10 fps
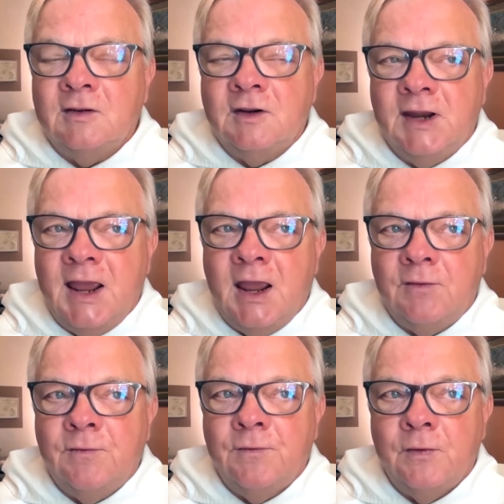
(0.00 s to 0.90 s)
to
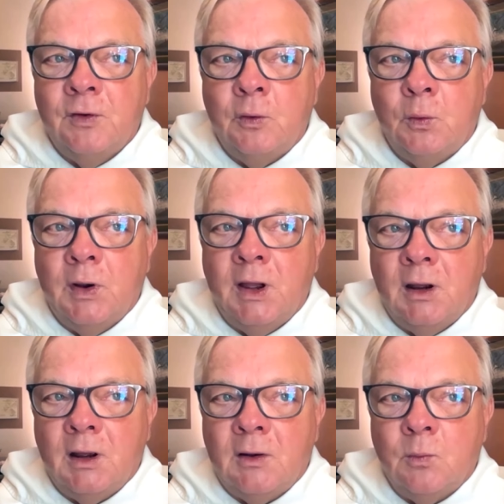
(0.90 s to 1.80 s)
Dave, who
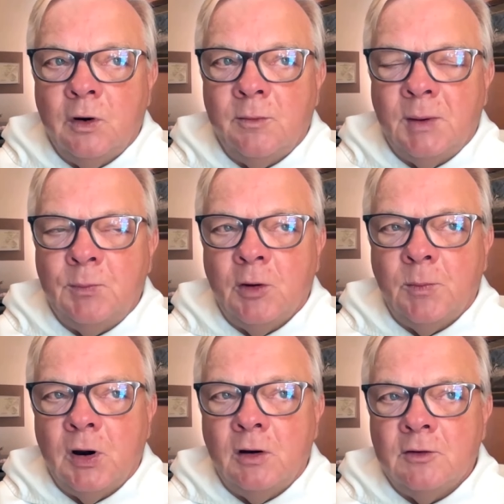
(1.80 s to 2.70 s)
one of my prayer
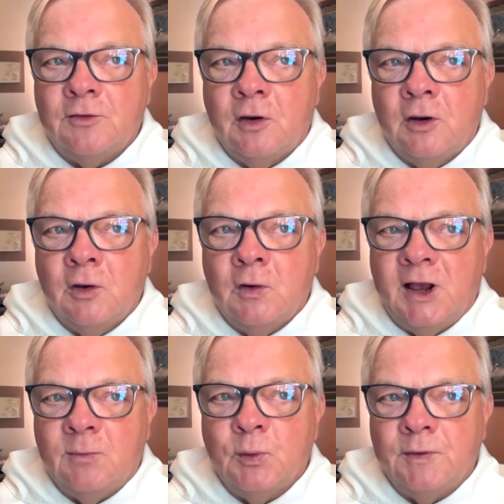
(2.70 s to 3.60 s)
partners who
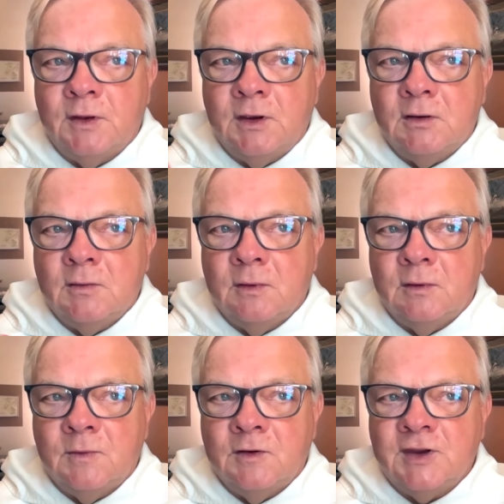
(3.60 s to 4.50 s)
helped with the
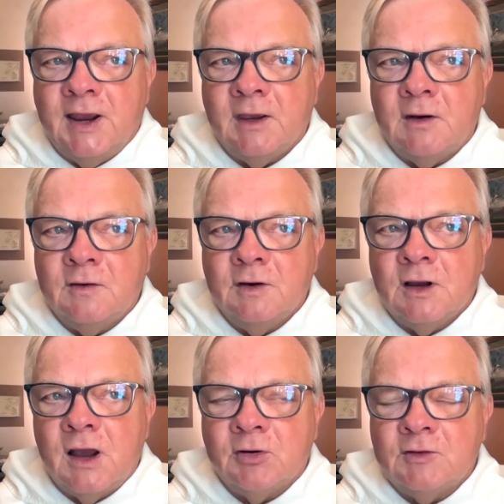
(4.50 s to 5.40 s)
second
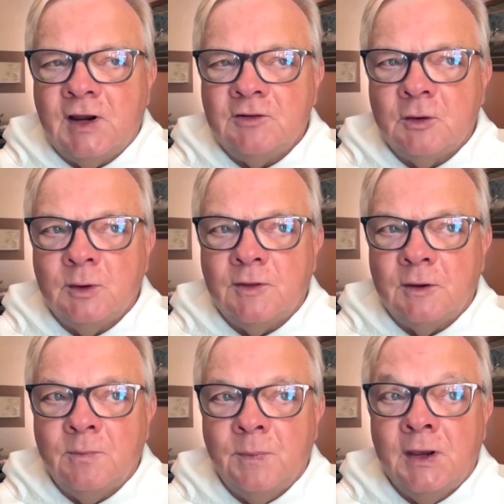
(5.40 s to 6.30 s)
conversation with
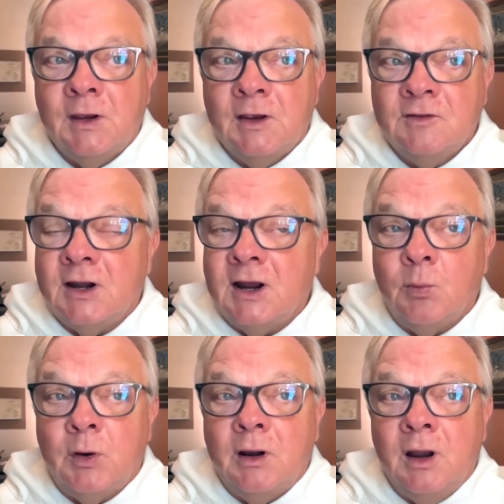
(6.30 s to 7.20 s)
him, said,
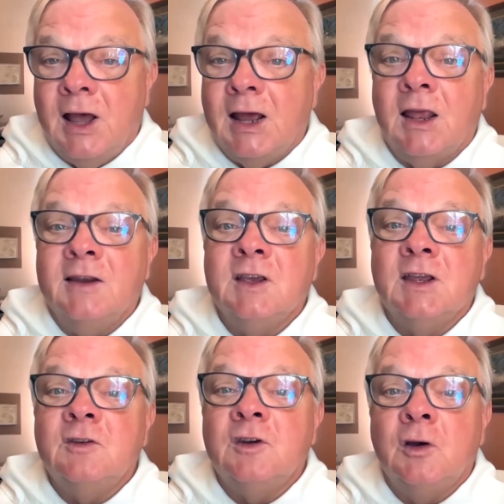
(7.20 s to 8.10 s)
I'd like to
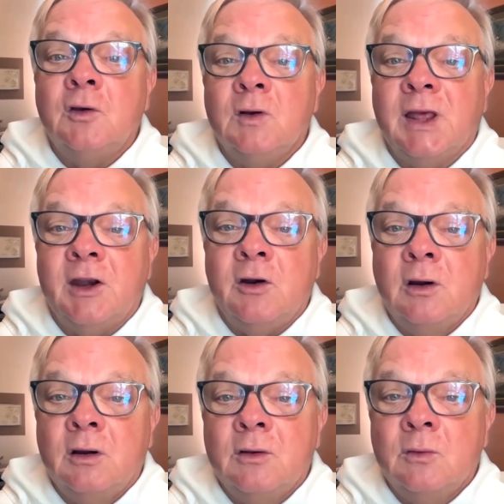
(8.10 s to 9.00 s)
get to know you
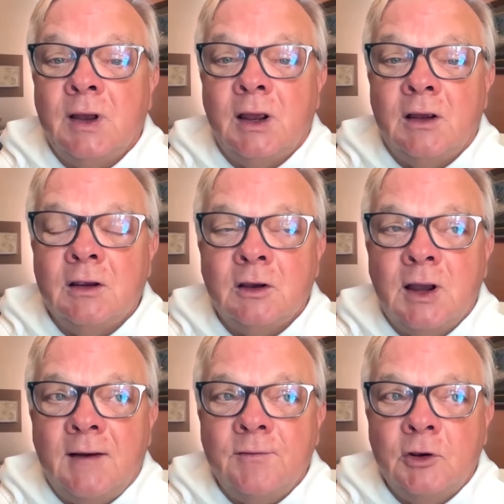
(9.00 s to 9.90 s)
later
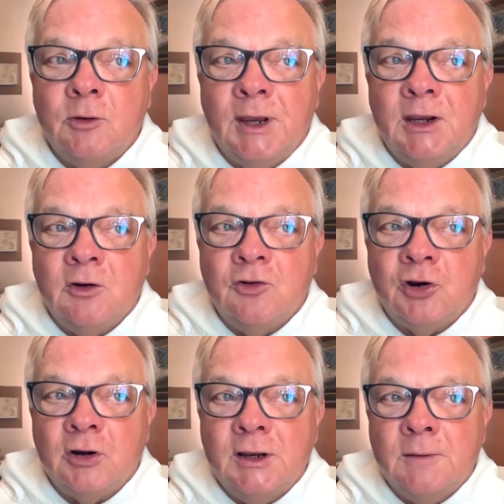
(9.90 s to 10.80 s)
after you make your
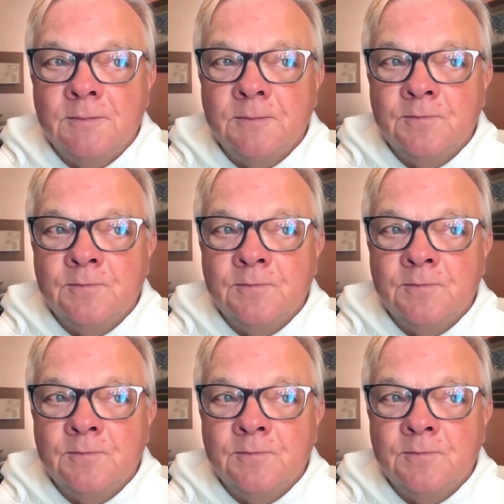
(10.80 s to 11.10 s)
journey.